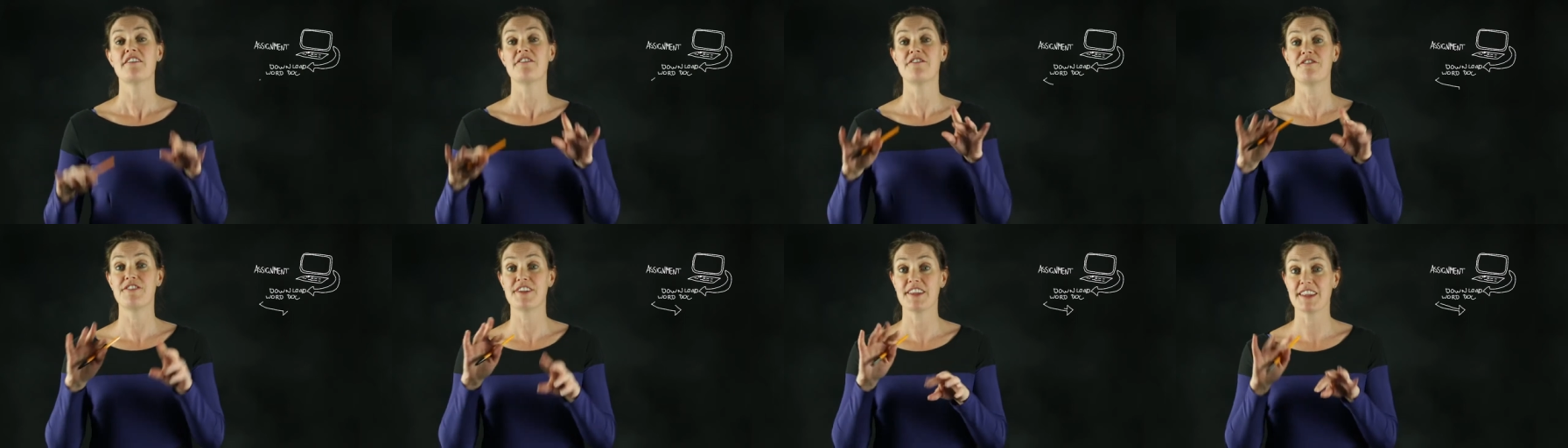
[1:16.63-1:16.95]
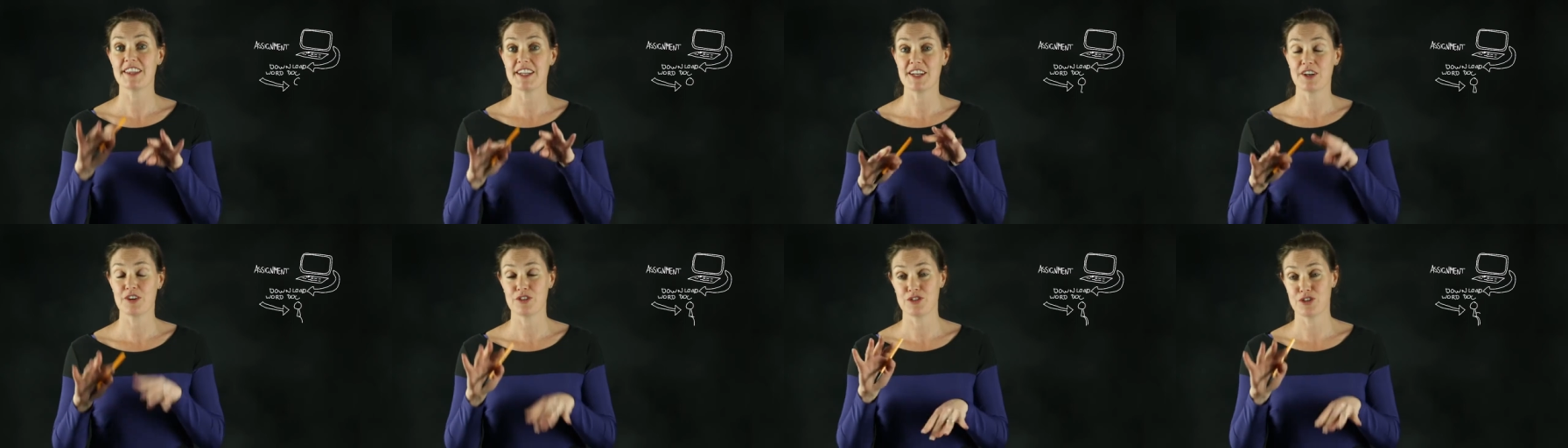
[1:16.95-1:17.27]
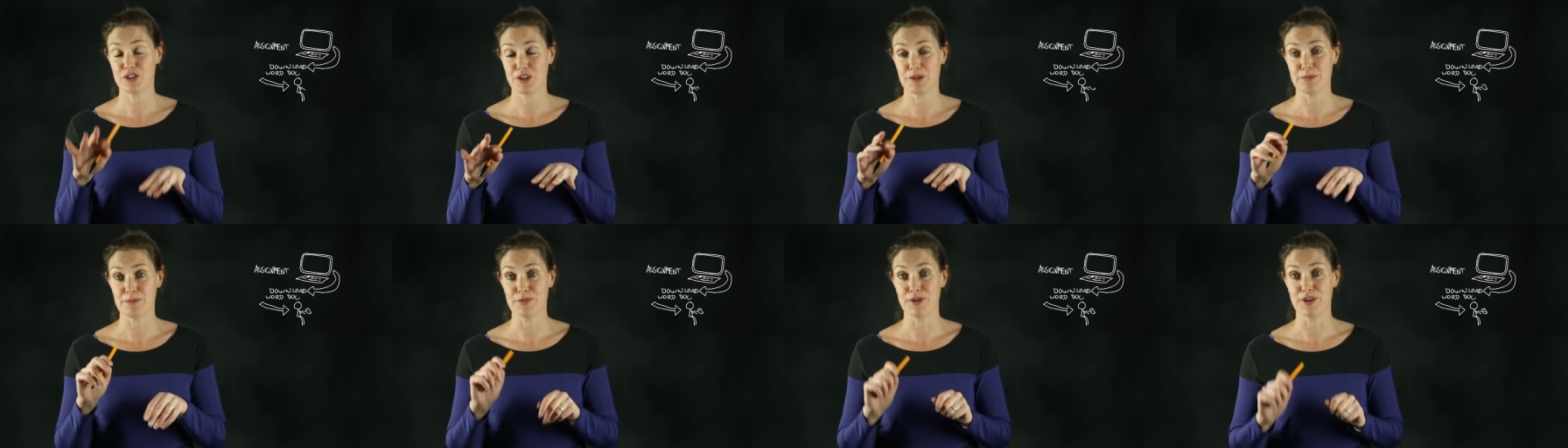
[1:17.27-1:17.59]
fill it in on your
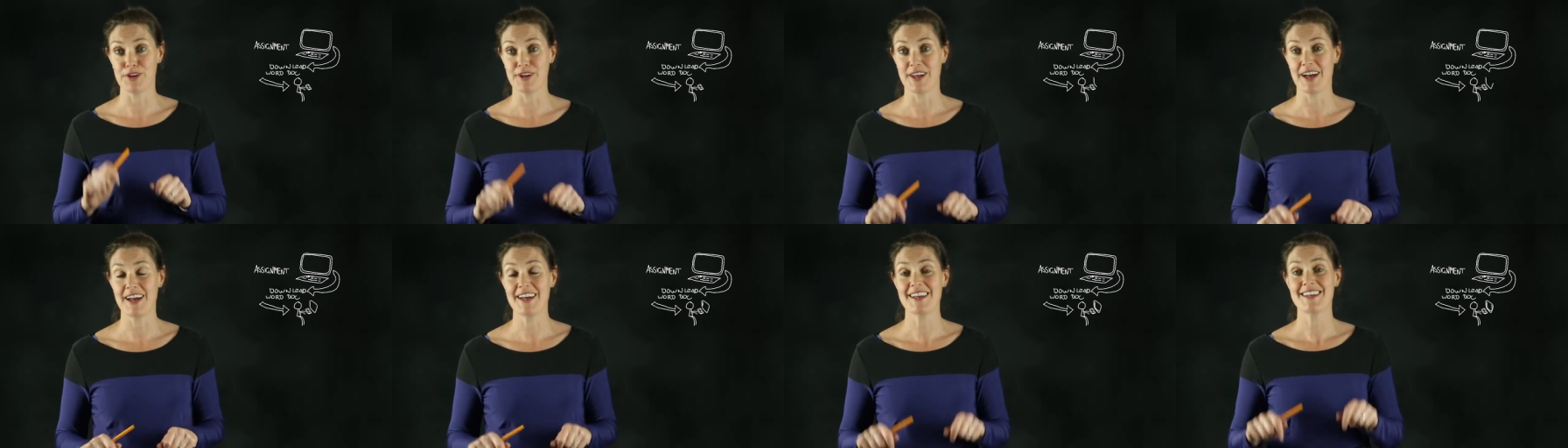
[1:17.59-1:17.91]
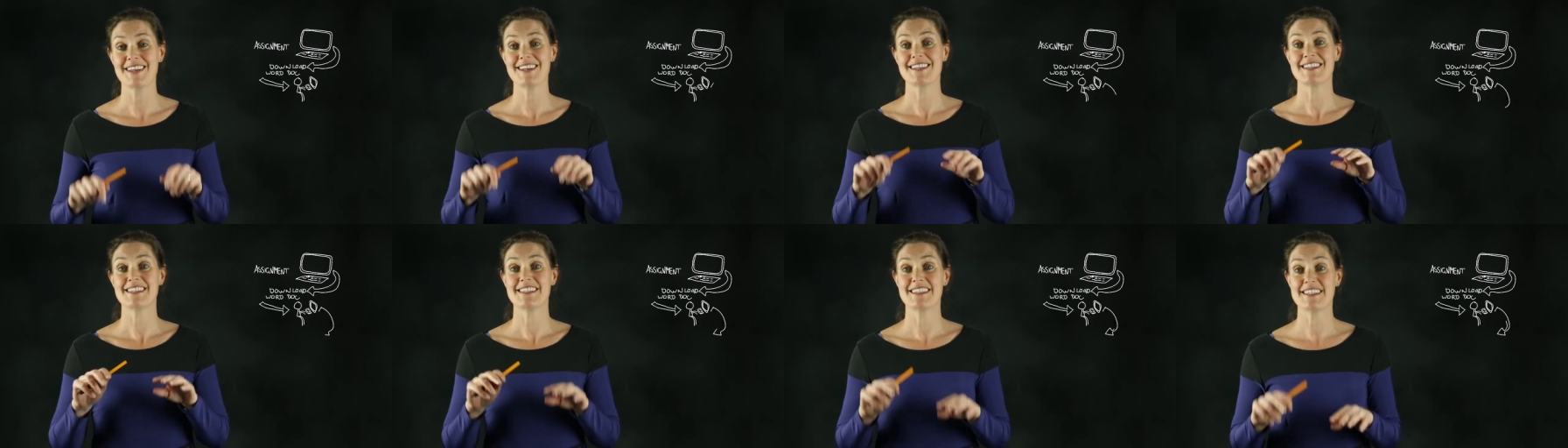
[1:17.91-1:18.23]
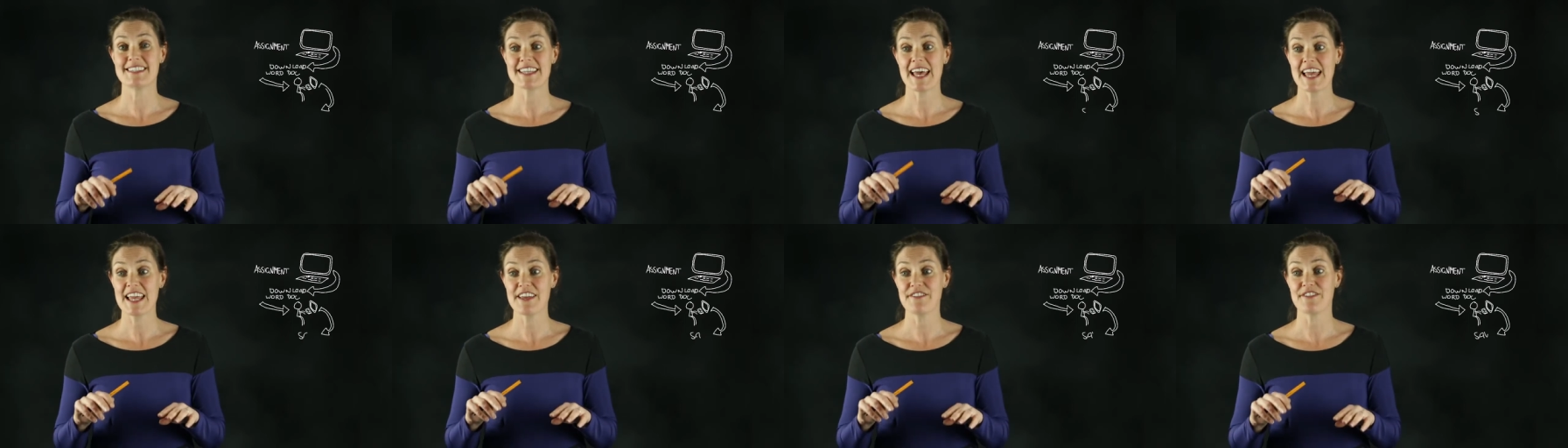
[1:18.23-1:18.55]
computer,
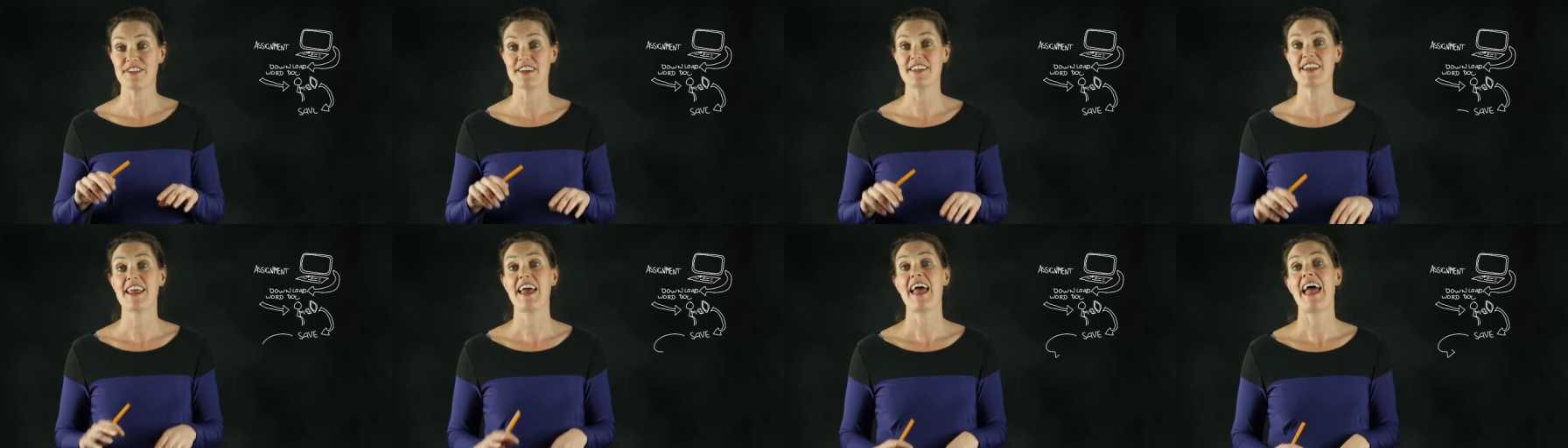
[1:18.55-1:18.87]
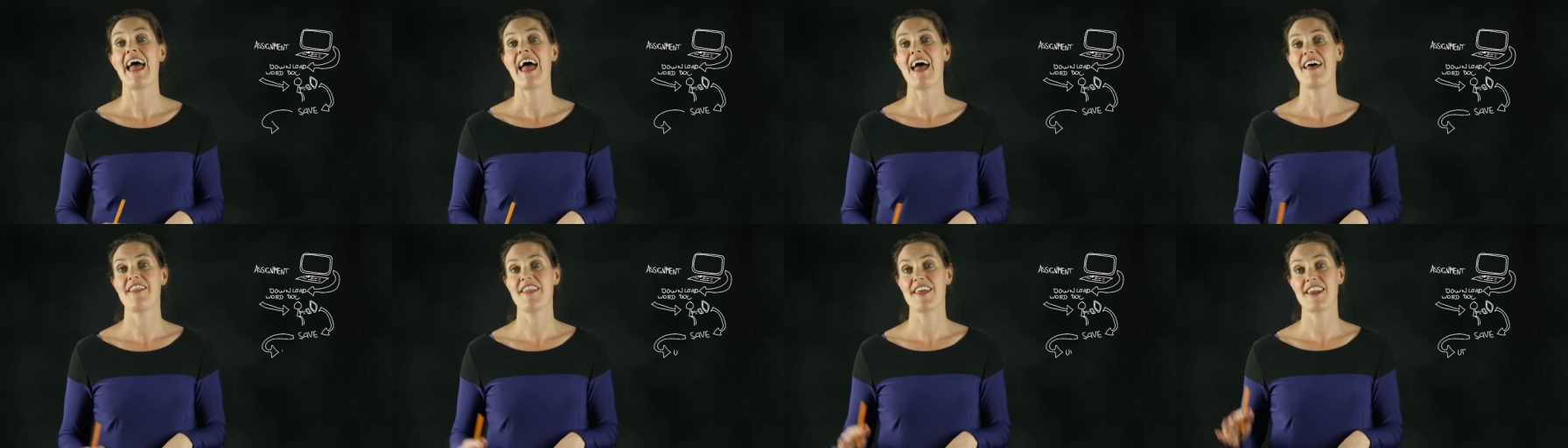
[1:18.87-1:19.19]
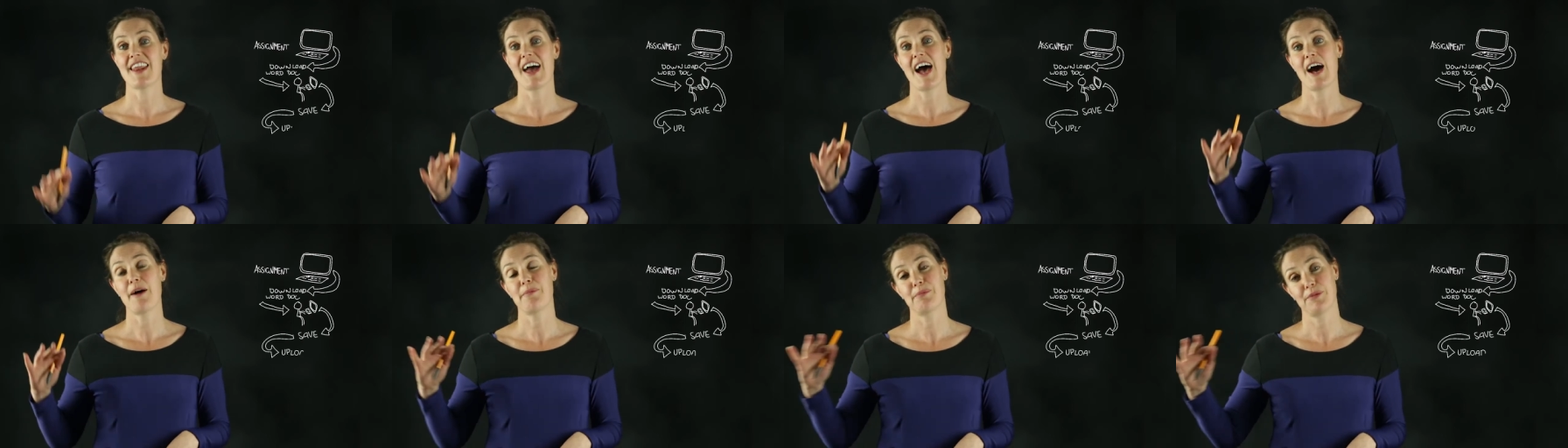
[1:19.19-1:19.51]
save it, and
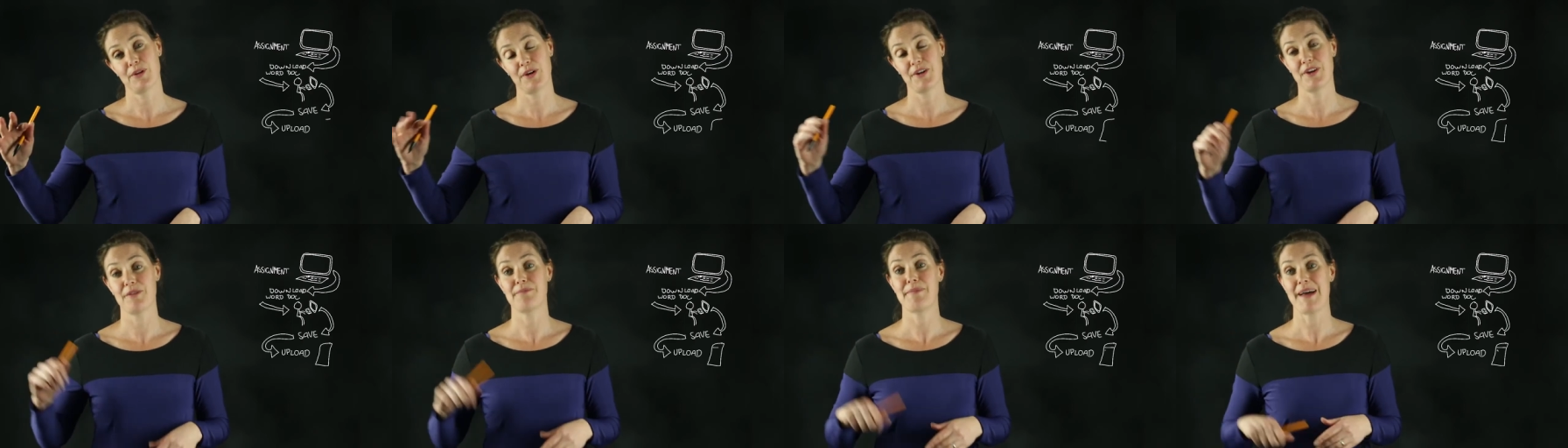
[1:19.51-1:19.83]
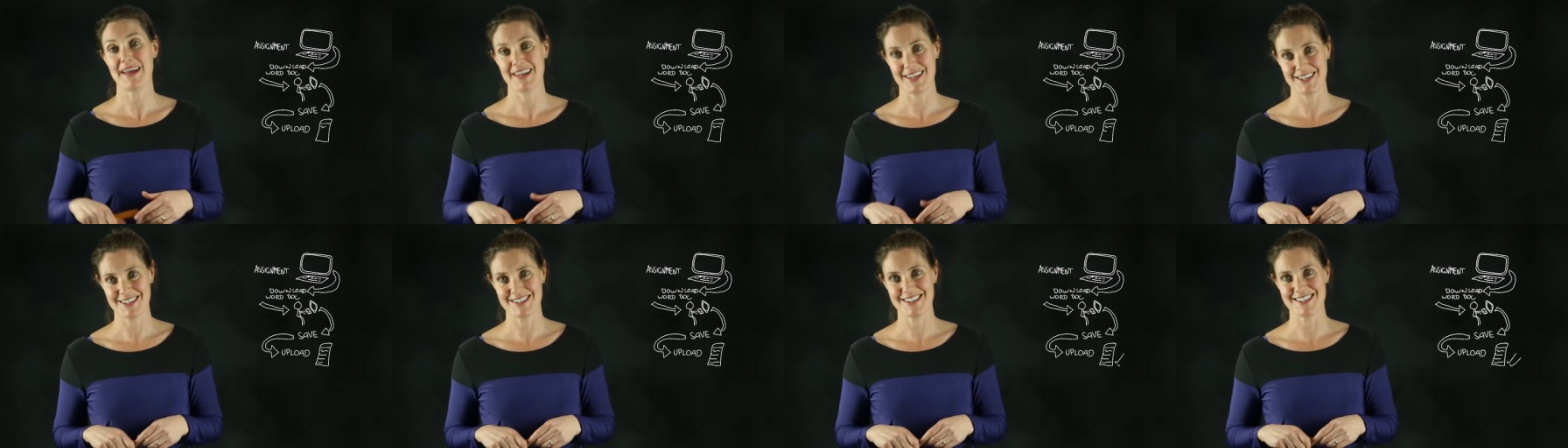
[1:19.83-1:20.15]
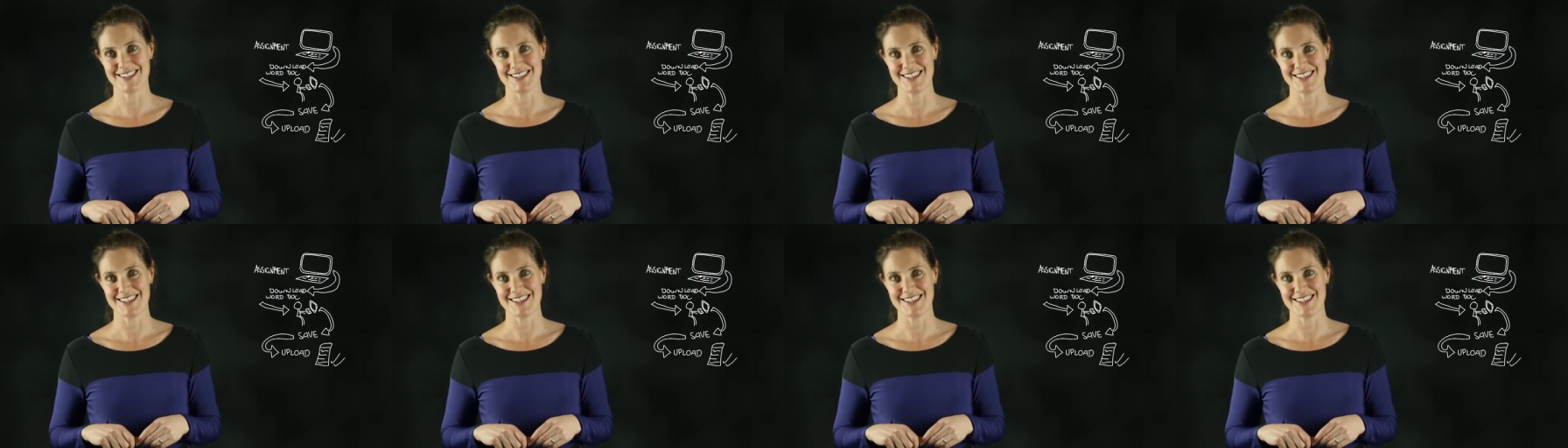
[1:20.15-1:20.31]
then upload it back into the